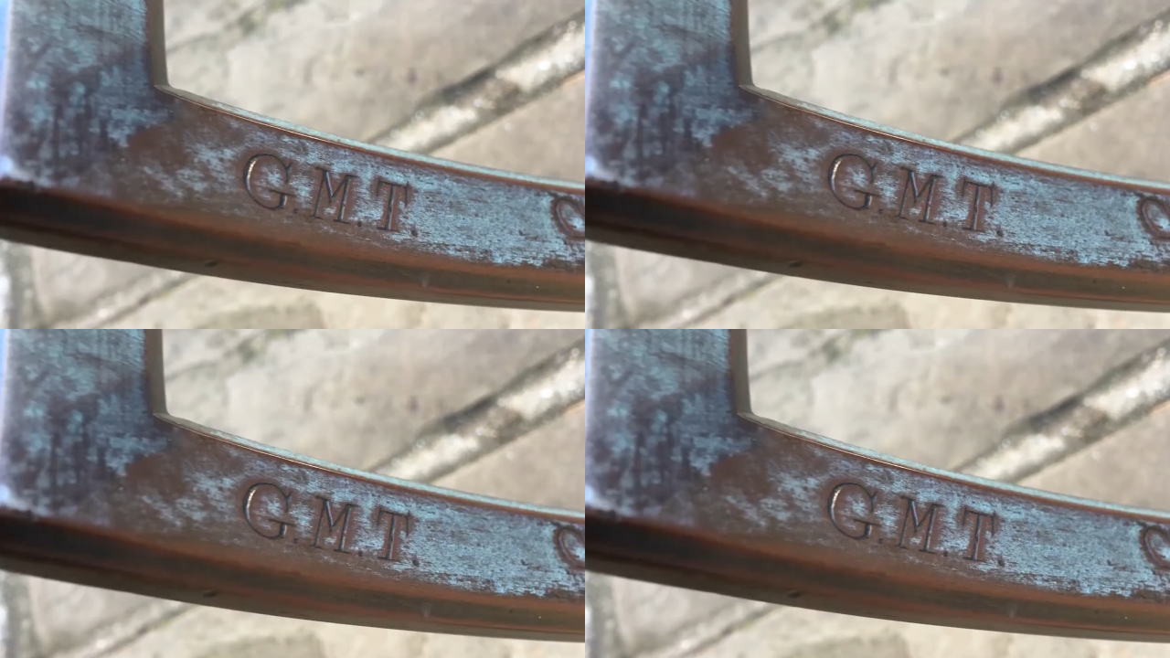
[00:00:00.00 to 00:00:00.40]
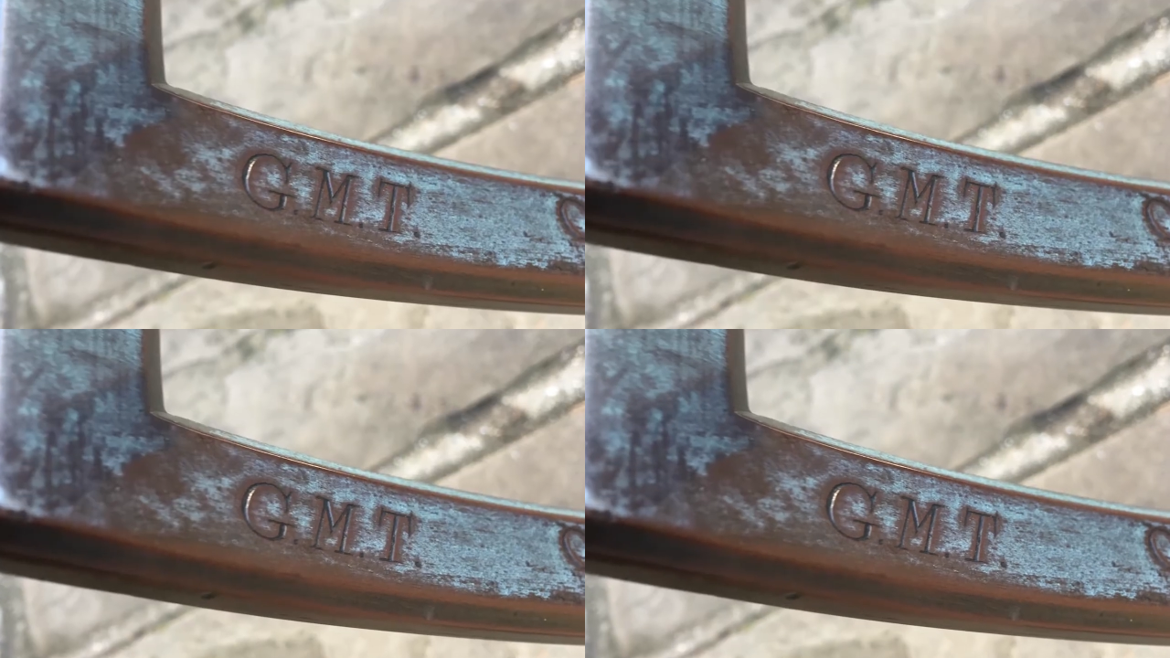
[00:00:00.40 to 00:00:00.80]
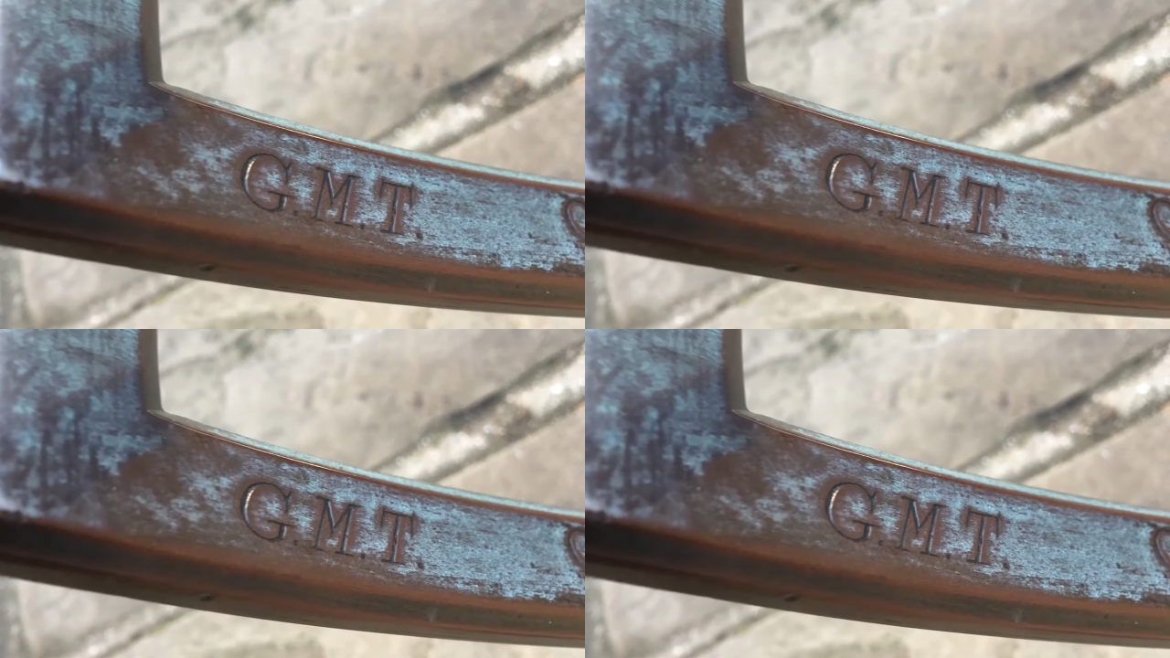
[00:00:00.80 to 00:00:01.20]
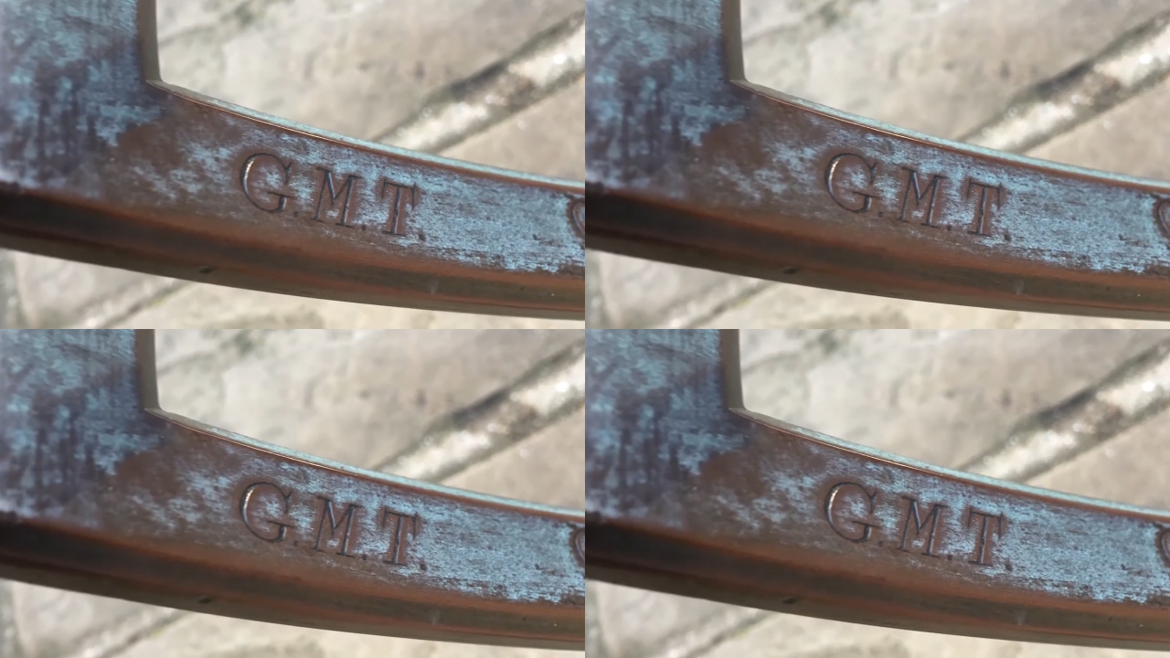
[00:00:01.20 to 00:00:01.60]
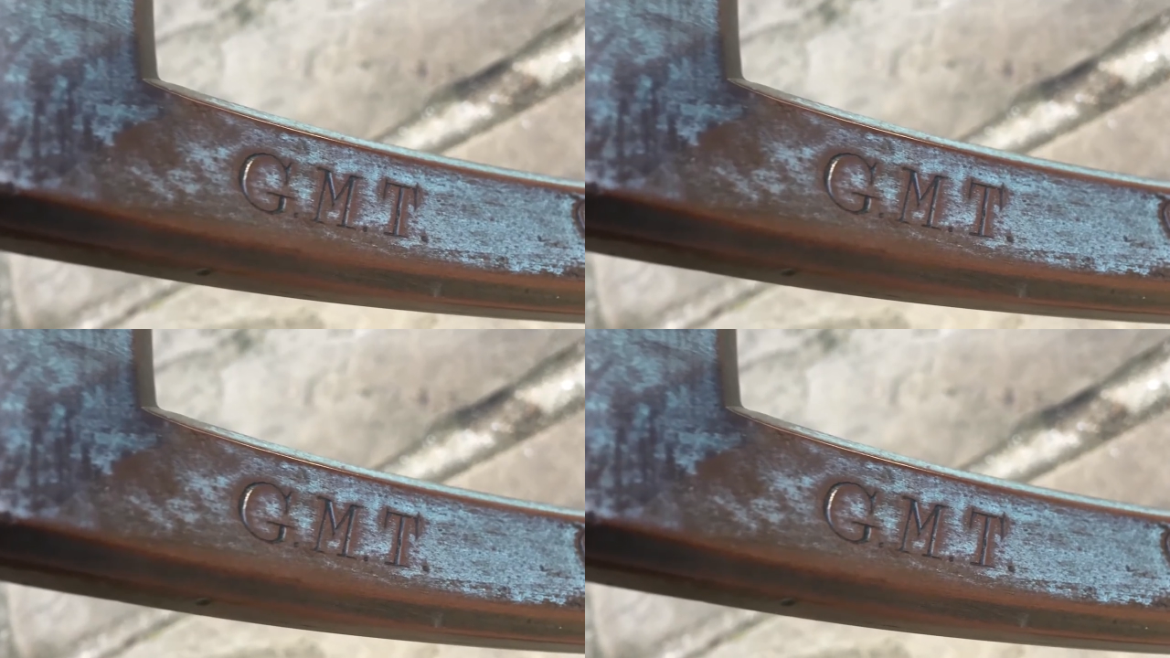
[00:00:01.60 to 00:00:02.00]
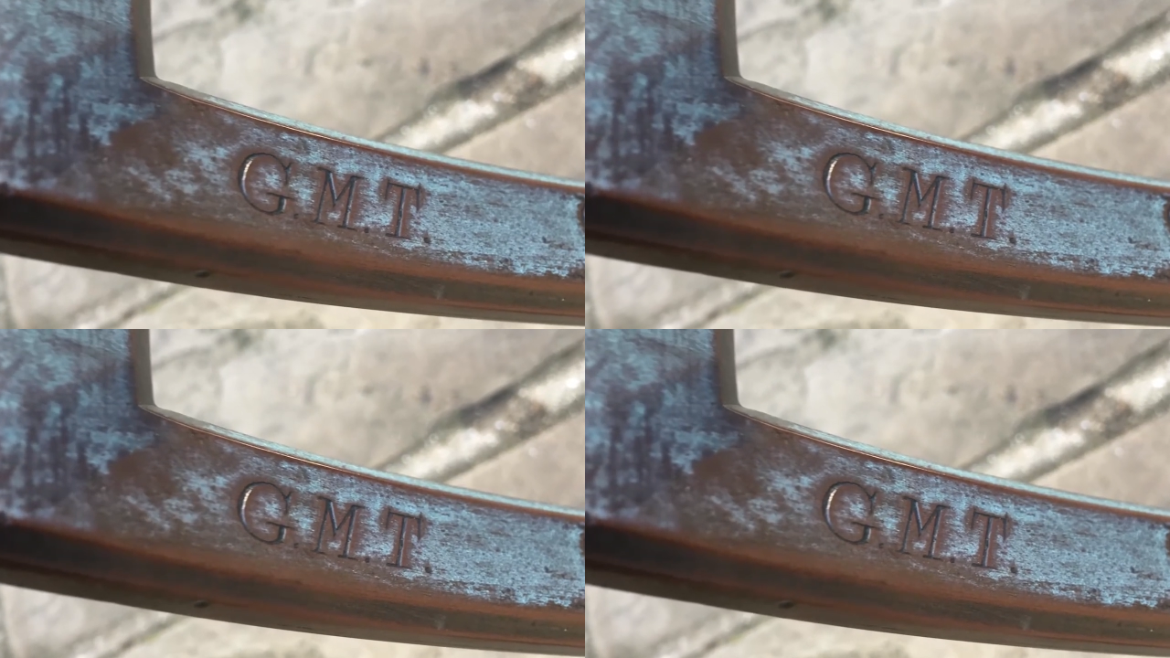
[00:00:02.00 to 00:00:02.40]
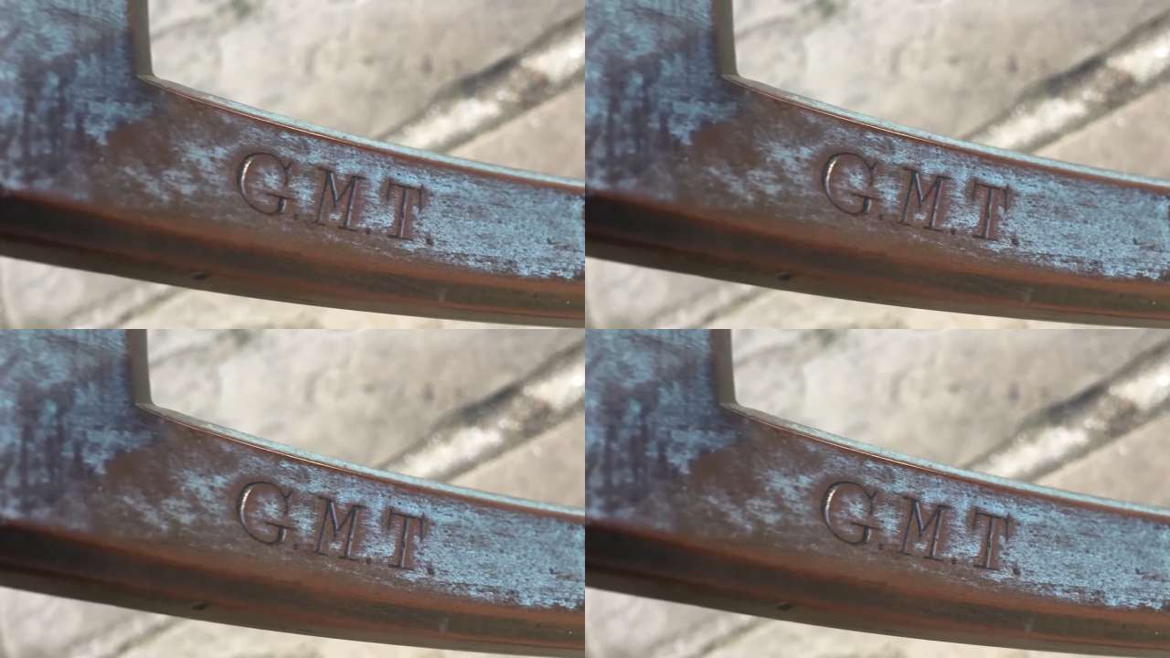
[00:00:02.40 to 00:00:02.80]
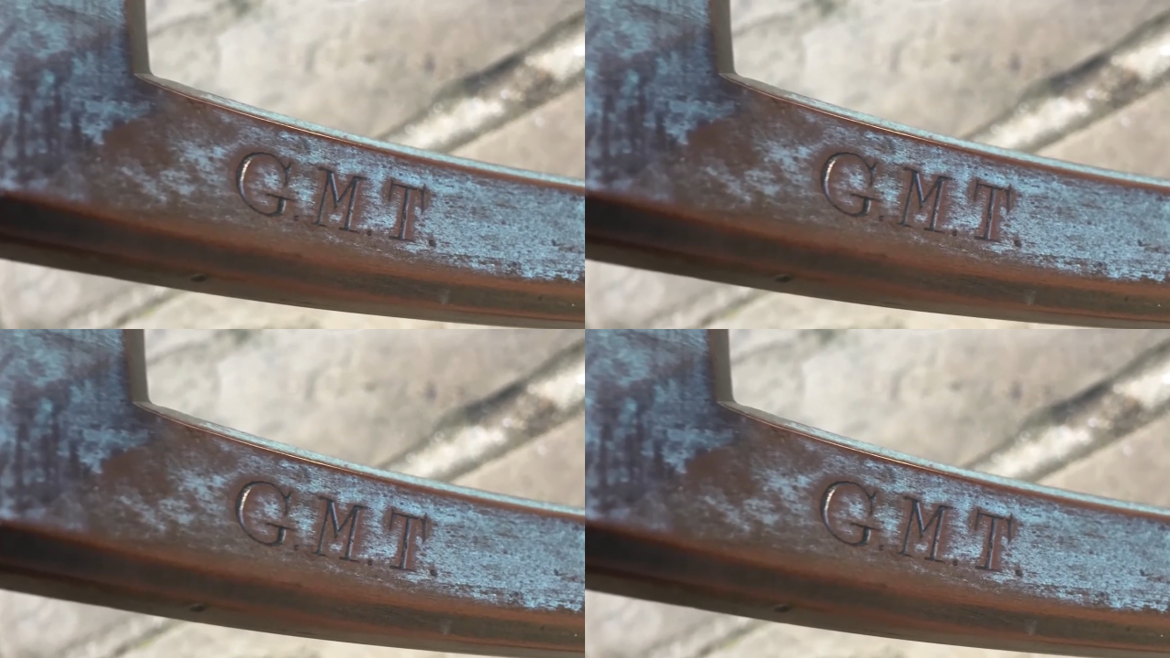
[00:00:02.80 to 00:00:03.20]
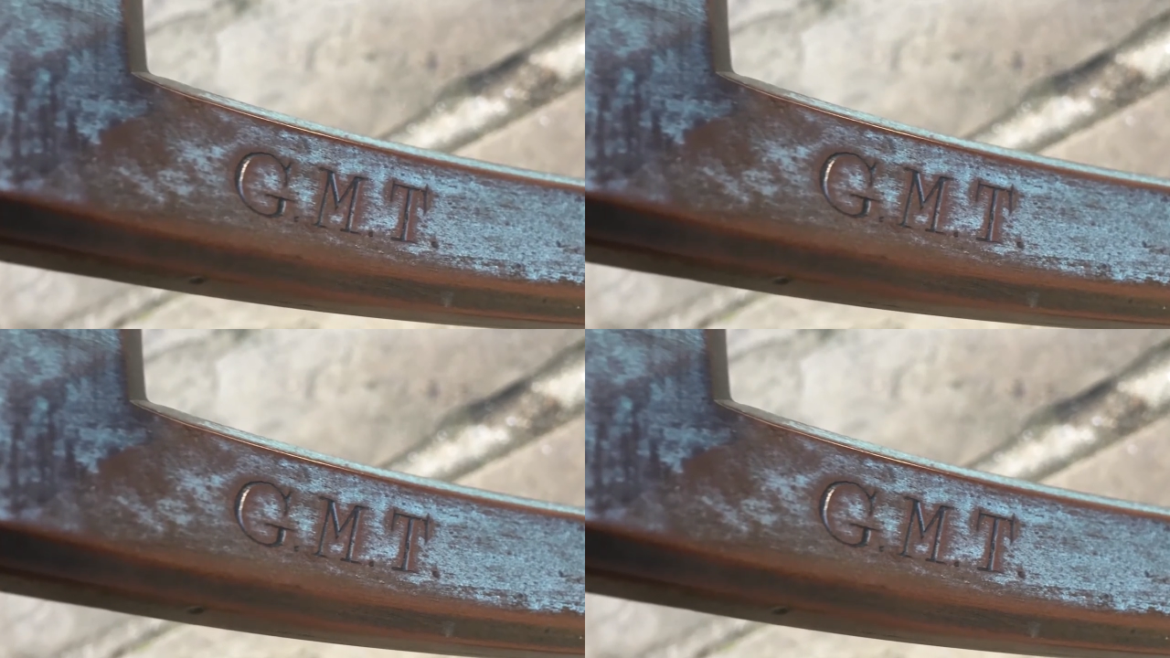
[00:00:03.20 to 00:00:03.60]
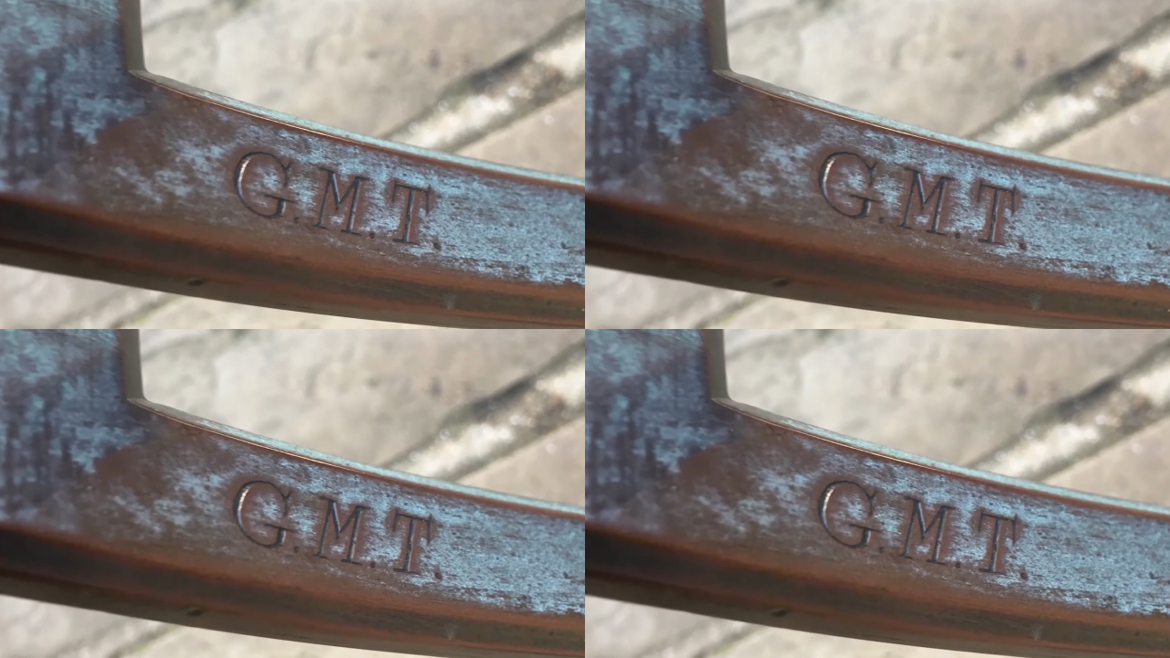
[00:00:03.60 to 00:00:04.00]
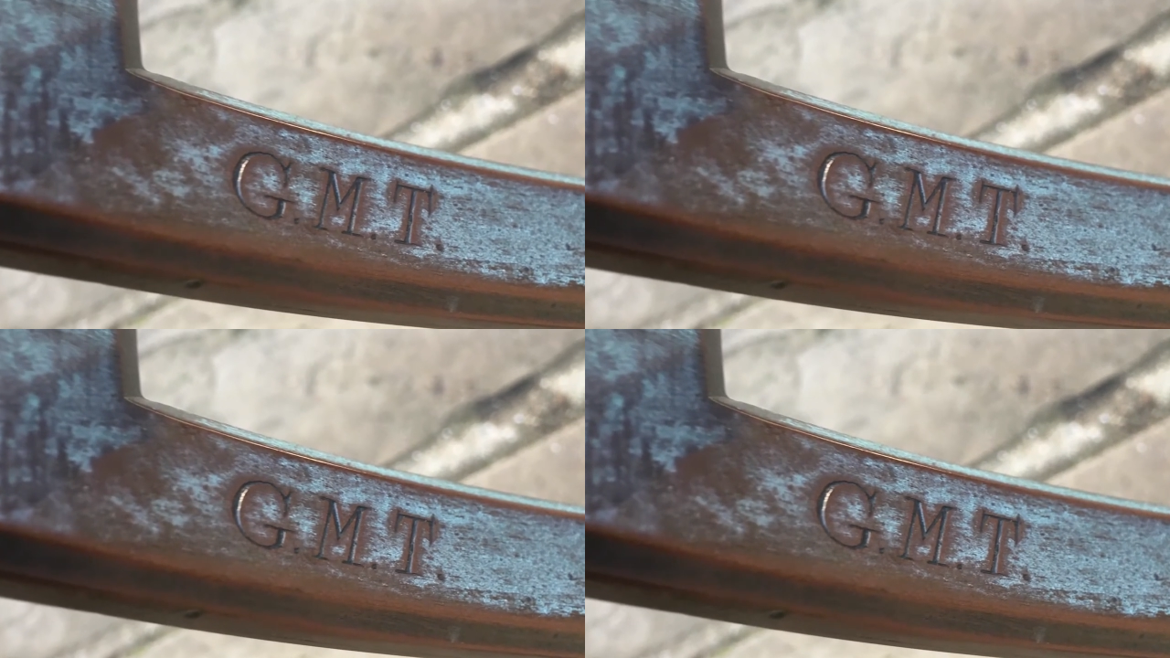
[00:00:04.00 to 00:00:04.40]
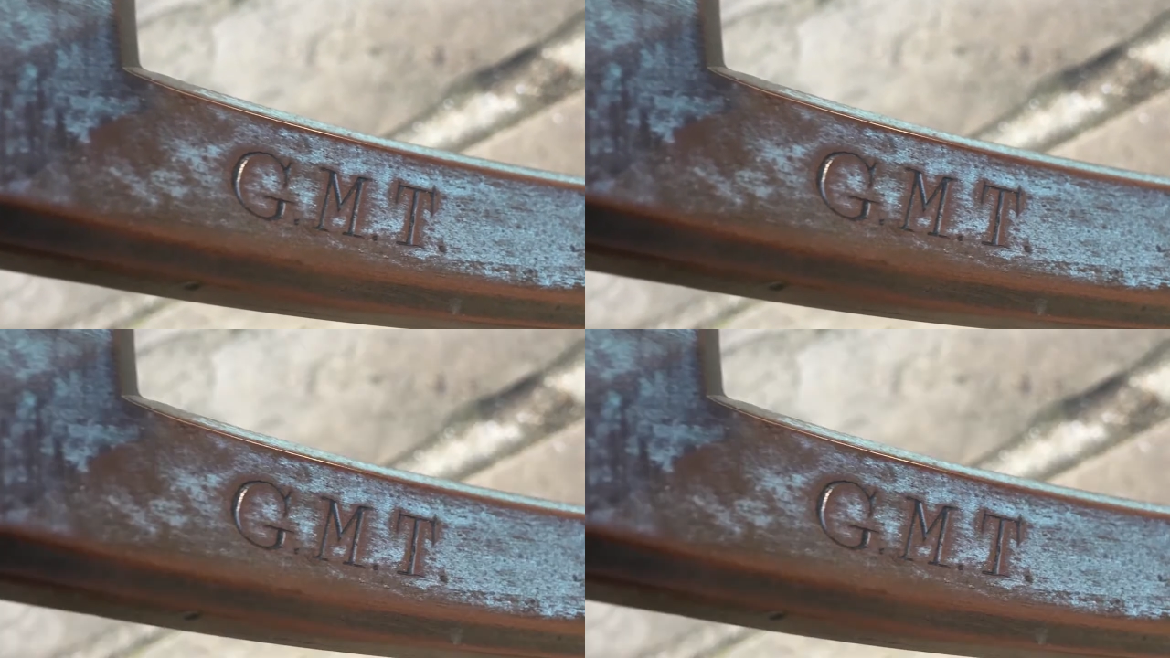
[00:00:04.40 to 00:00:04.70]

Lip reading: Nobody's mouth can be seen.